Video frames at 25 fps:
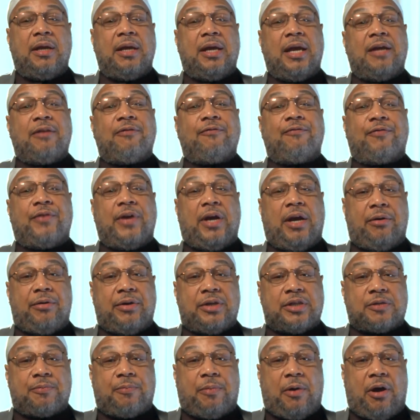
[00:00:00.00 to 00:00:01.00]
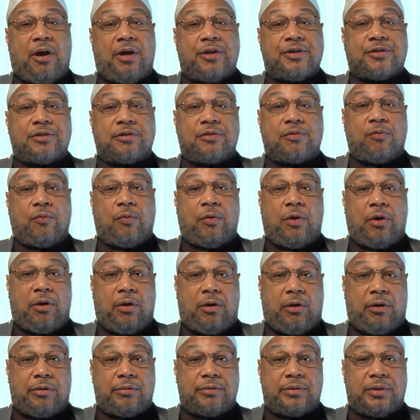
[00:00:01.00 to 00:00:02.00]
in various parts of the
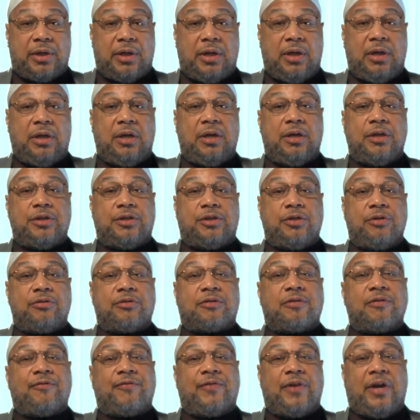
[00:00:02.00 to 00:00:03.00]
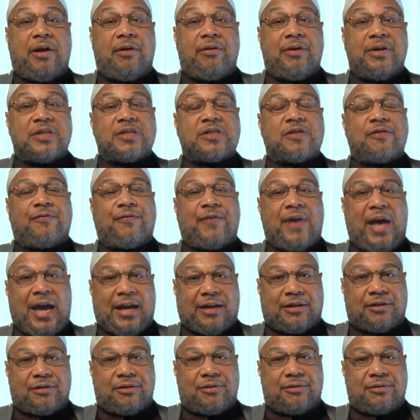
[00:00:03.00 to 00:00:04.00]
world due to various
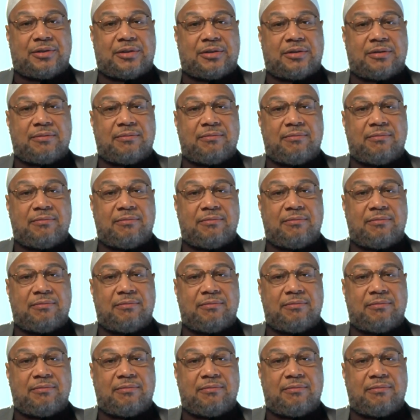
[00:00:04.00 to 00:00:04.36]
factors,